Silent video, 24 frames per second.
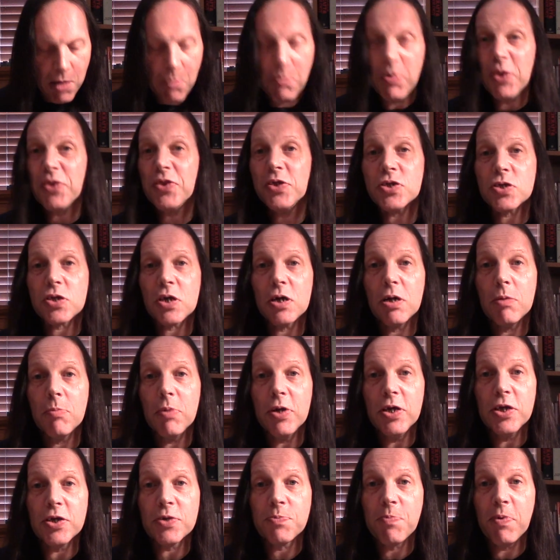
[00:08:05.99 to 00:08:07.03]
but this time
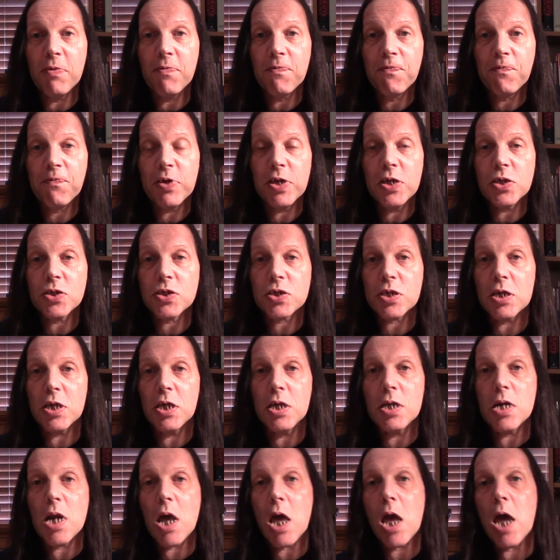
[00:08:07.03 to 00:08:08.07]
it has been finished
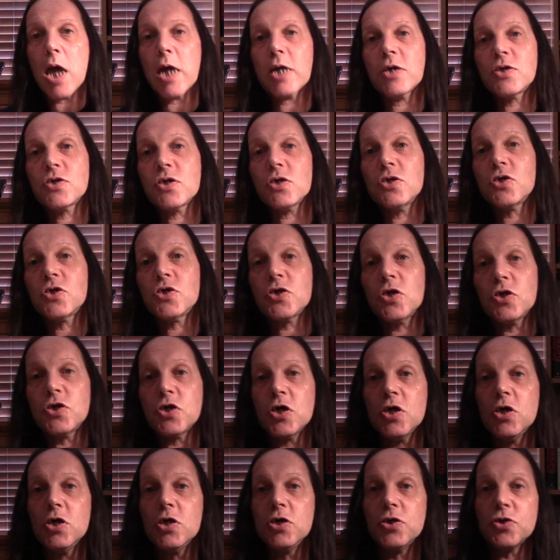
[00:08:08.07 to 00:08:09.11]
in
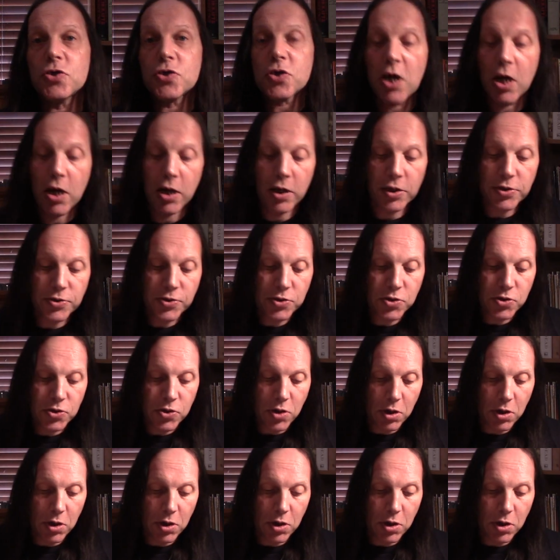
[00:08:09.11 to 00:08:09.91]
ex-Sauternes casks,